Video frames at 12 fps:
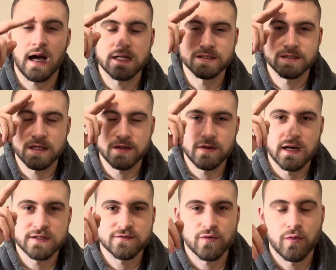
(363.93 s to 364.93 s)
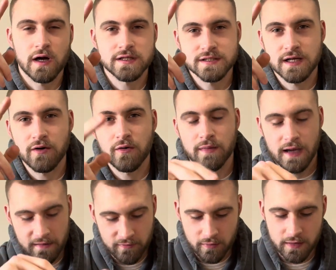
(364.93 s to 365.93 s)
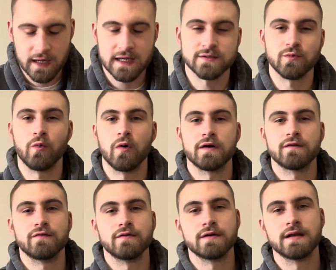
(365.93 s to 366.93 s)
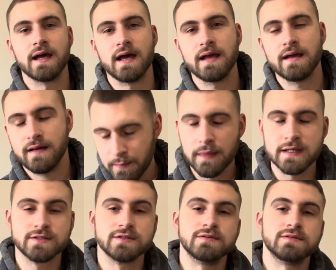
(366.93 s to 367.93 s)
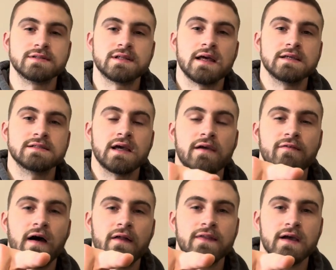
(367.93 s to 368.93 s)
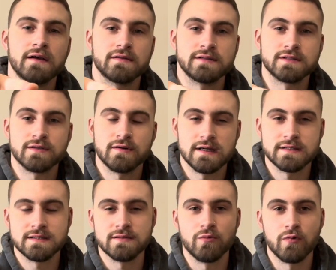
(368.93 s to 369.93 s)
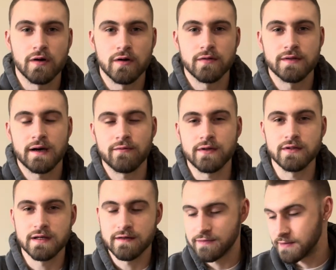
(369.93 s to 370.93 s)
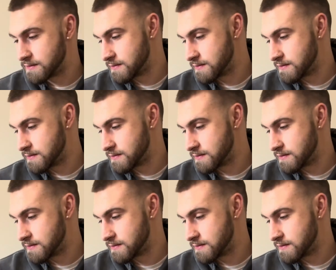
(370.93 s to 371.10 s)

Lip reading: I just thank you guys for watching. I hope everyone has a wonderful day. Make sure you stay safe out there in this crazy world that we live in.